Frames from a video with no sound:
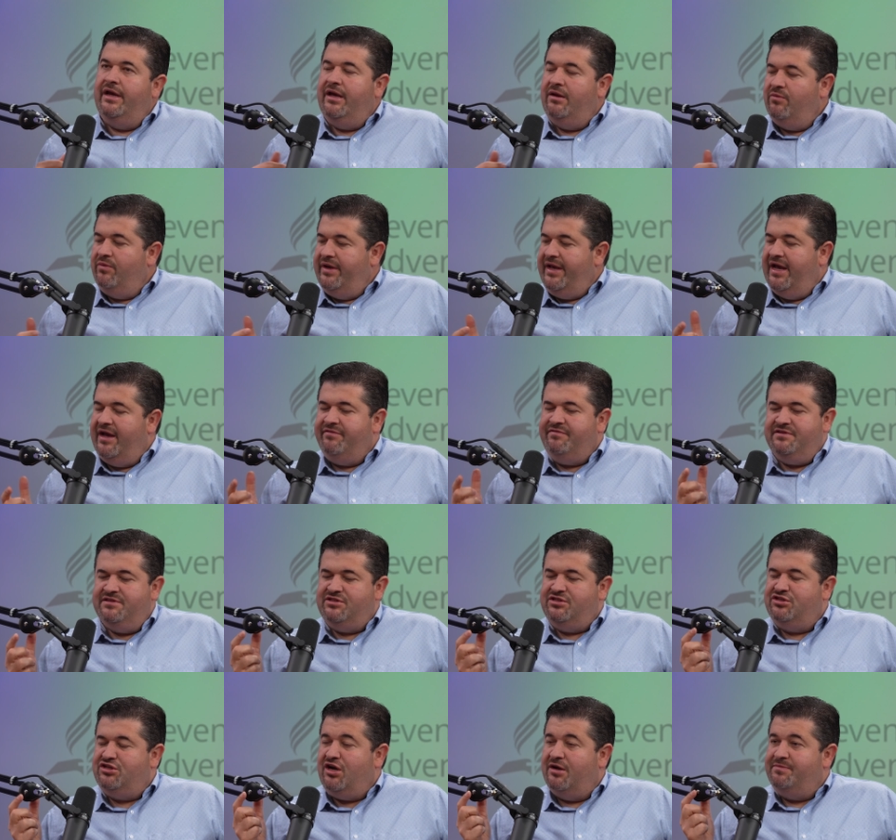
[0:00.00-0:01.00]
And we haven't
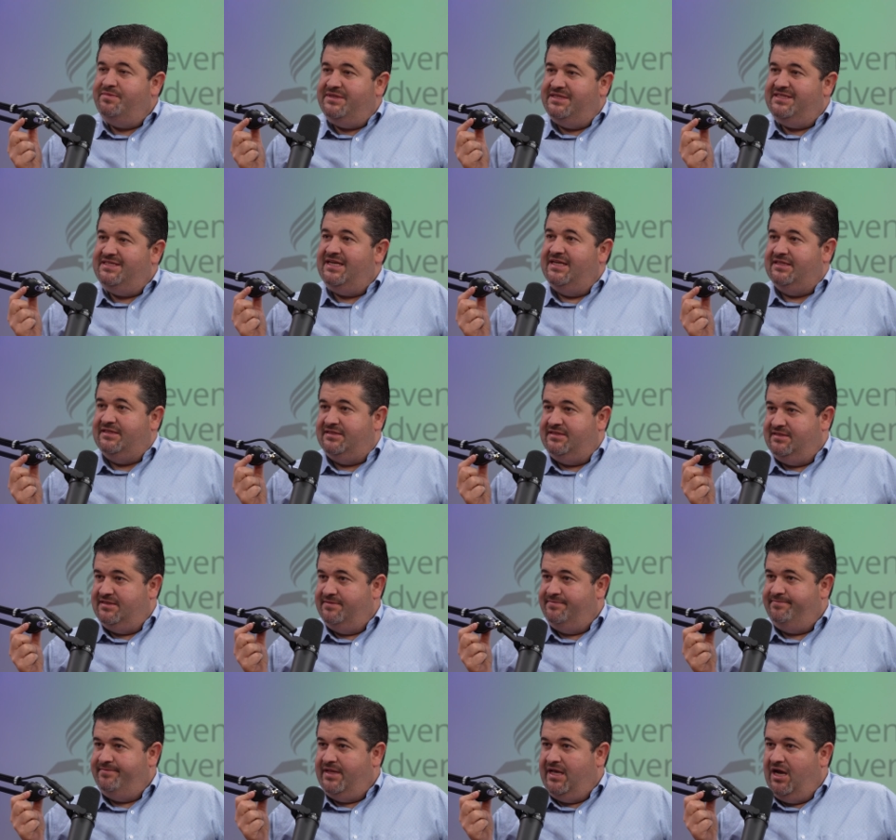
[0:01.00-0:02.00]
stopped
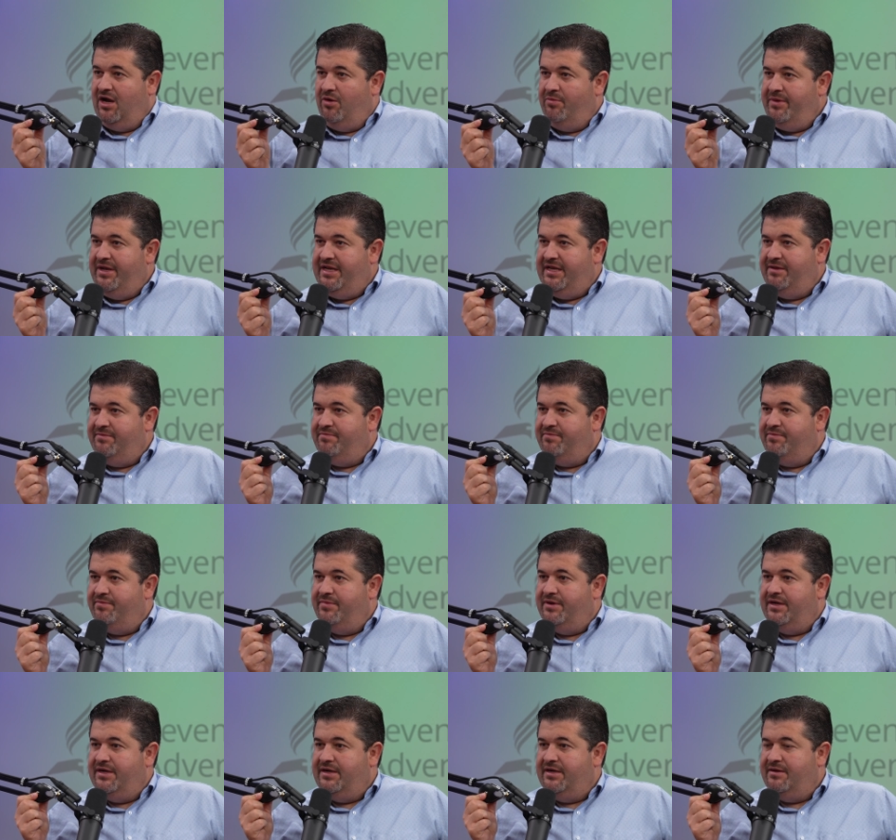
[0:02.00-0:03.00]
since. How many
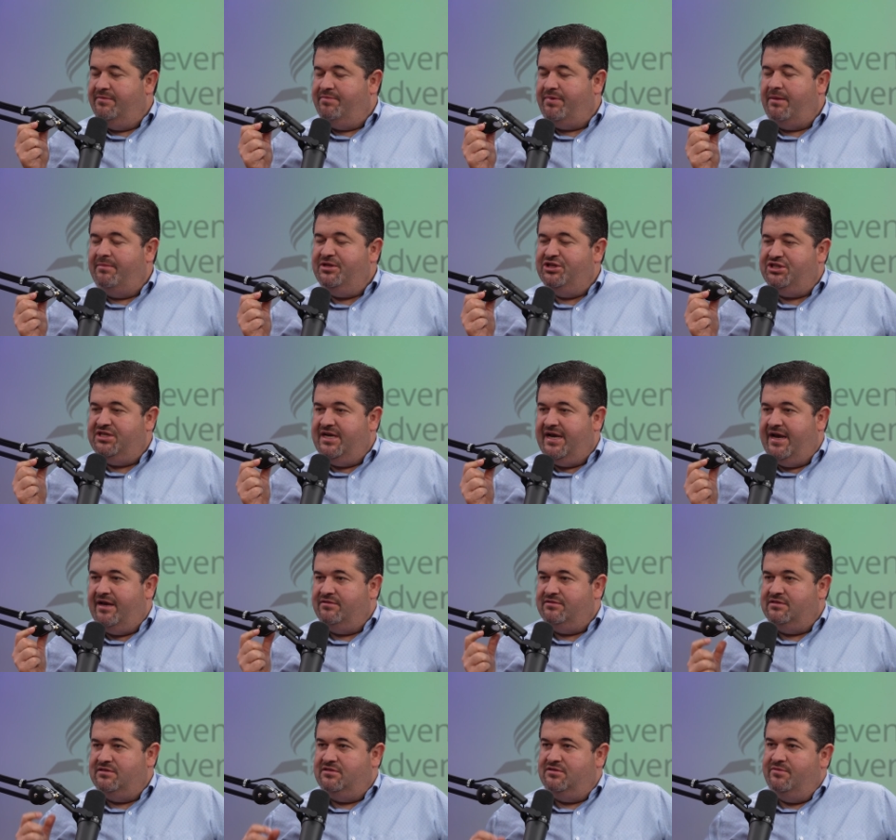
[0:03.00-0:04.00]
uh, publishing
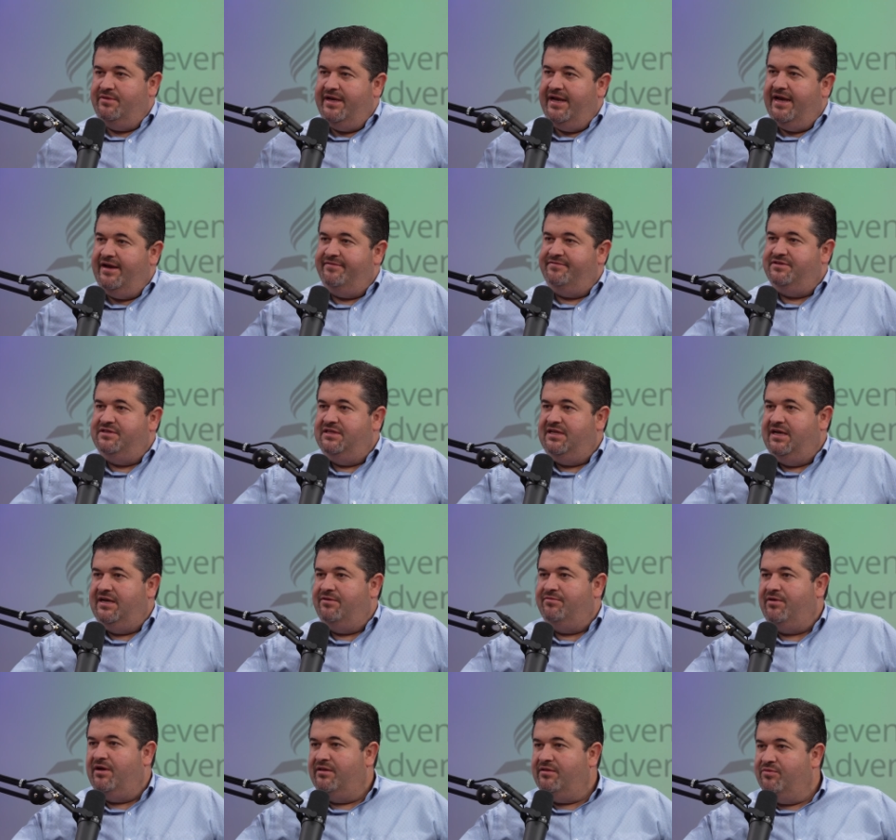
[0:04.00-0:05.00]
houses do we have today
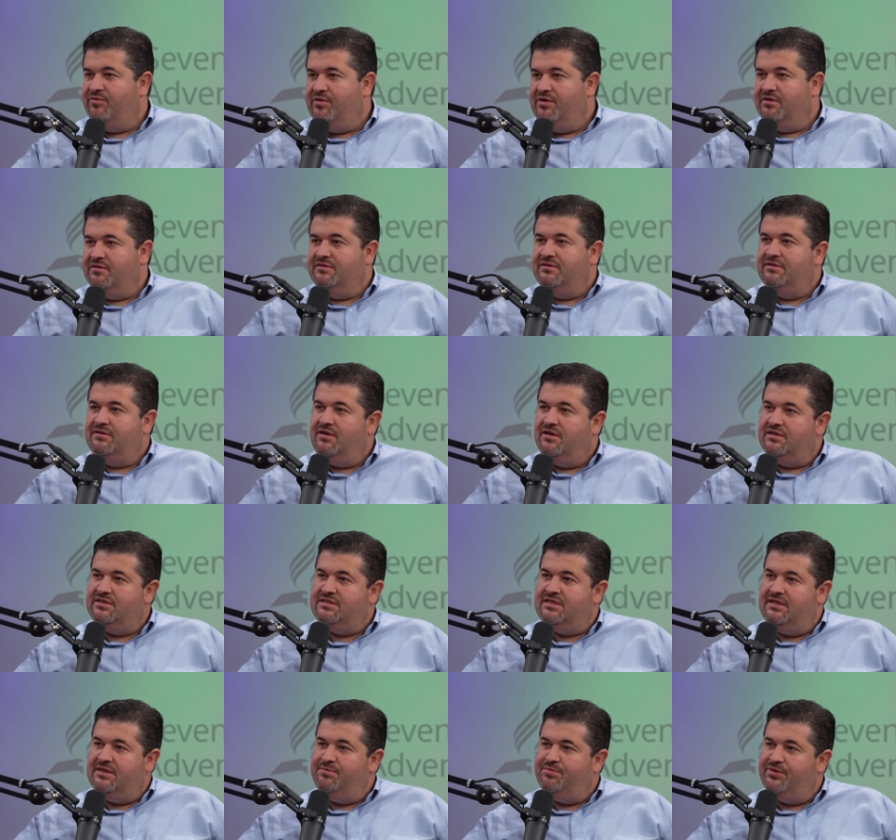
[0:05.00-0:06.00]
around the world
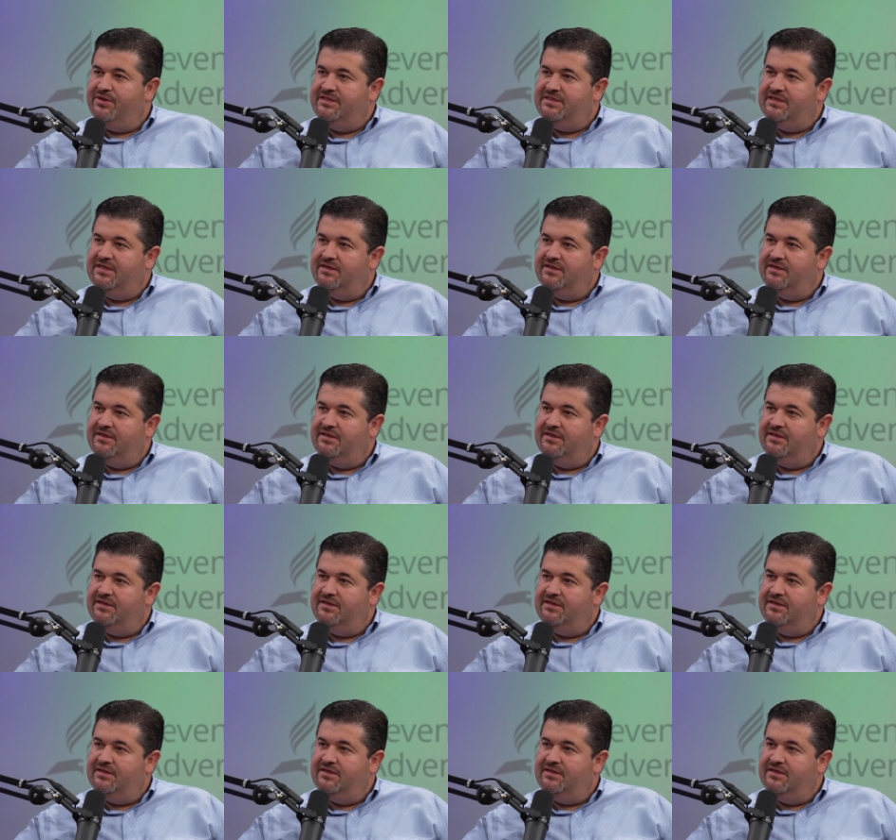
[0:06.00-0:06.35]
constantly printing